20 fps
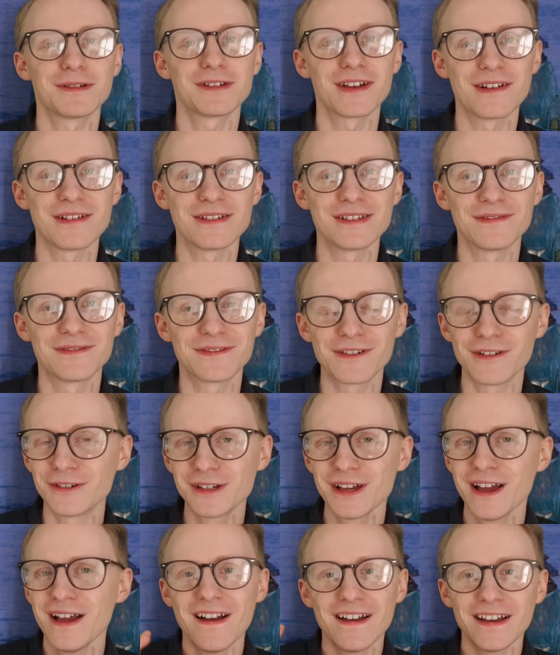episodes. Of
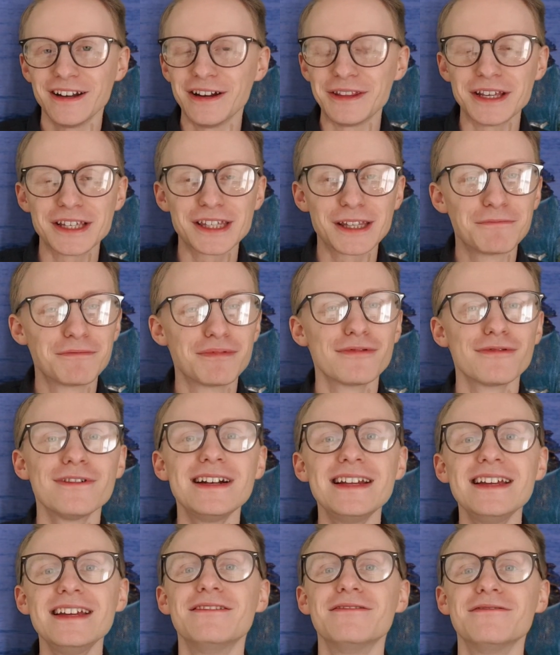course, you know, there's the
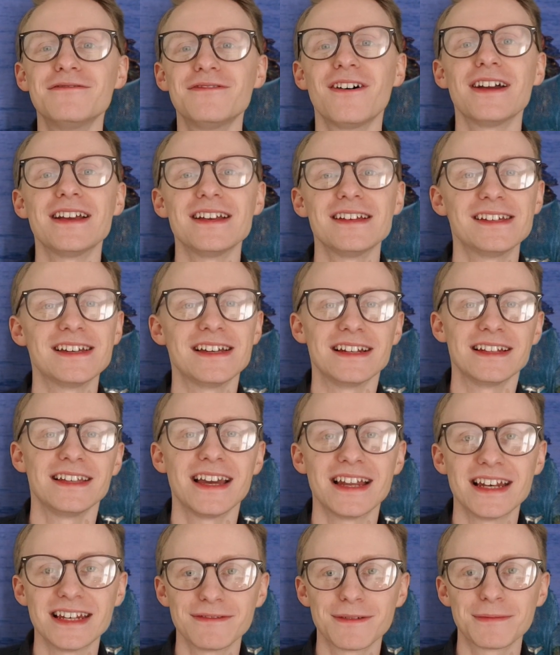brilliant fight scene at
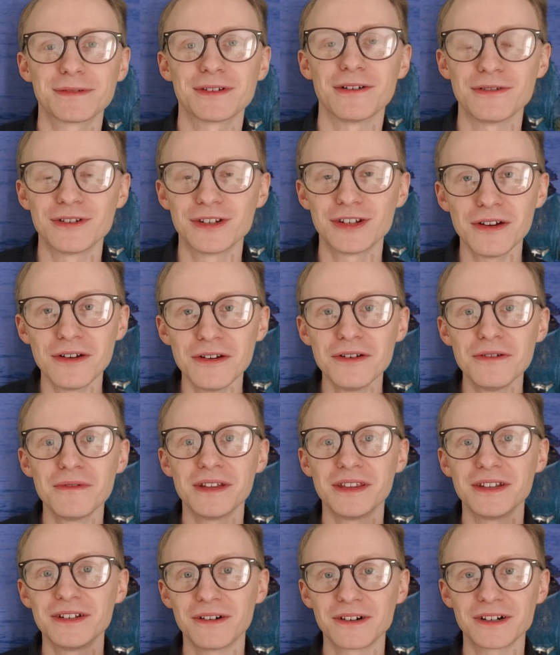the end of episode two
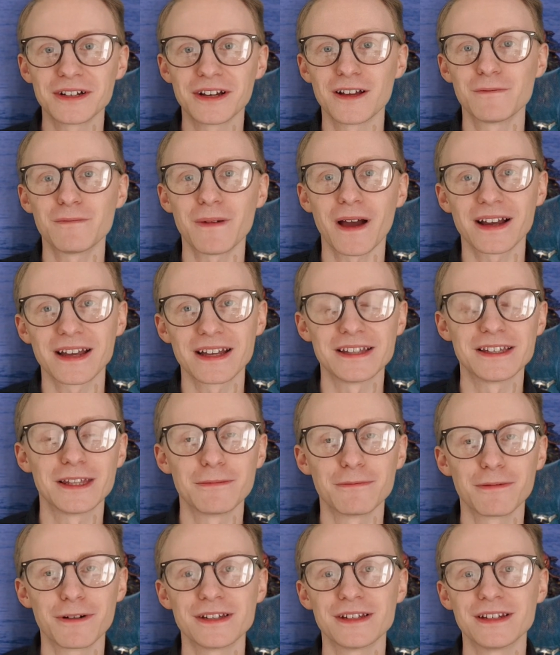when the Doctor goes back into
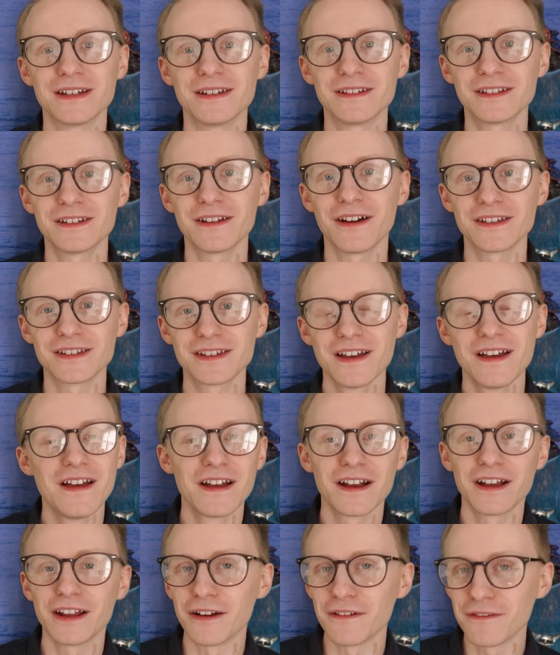the prison and starts,
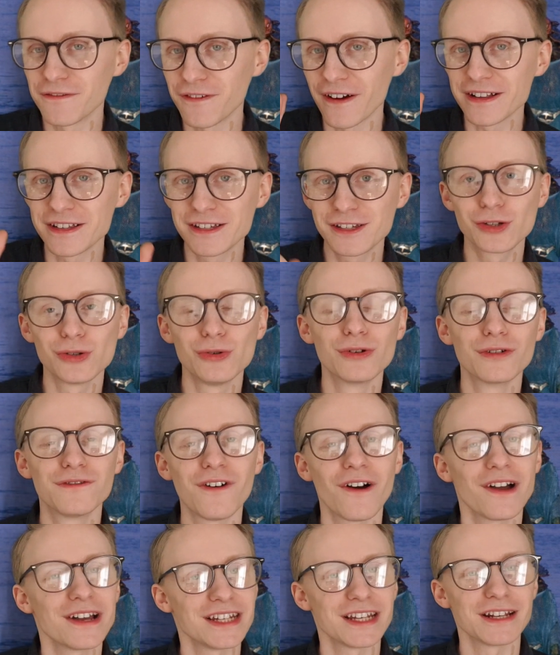you know, sword
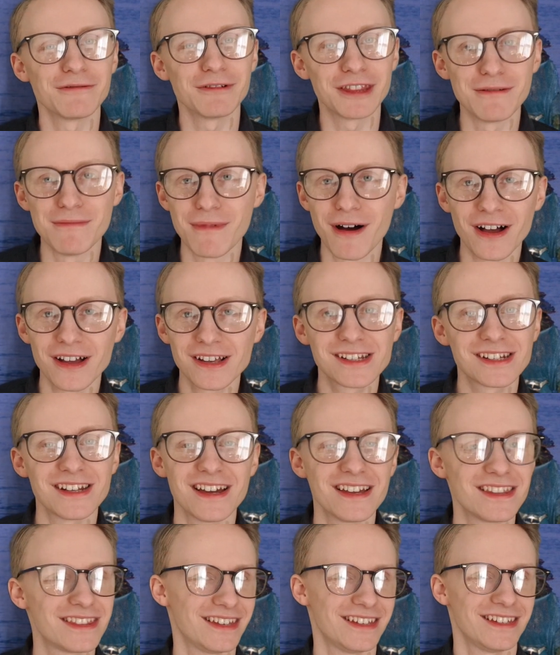fighting with the
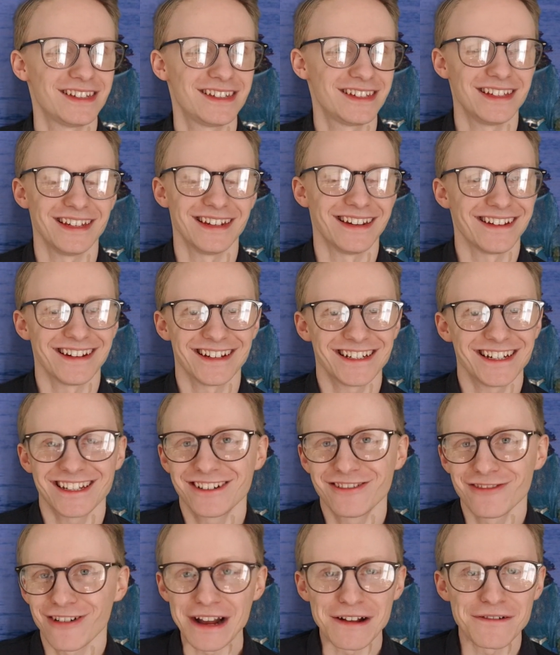Master. That's, you know, just
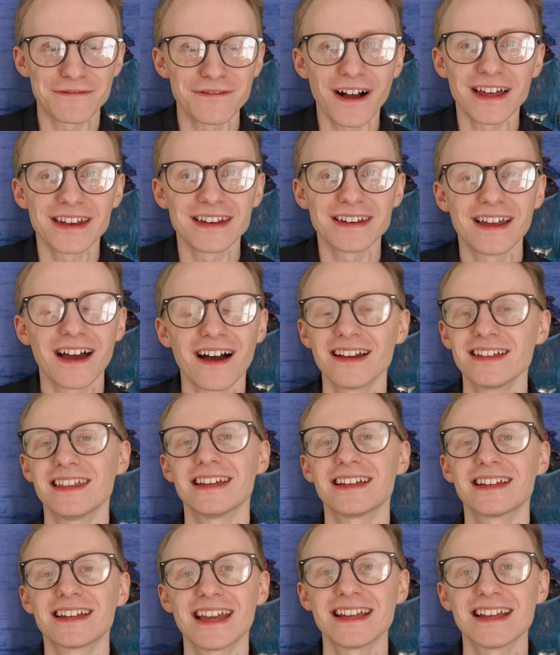great fun, I think.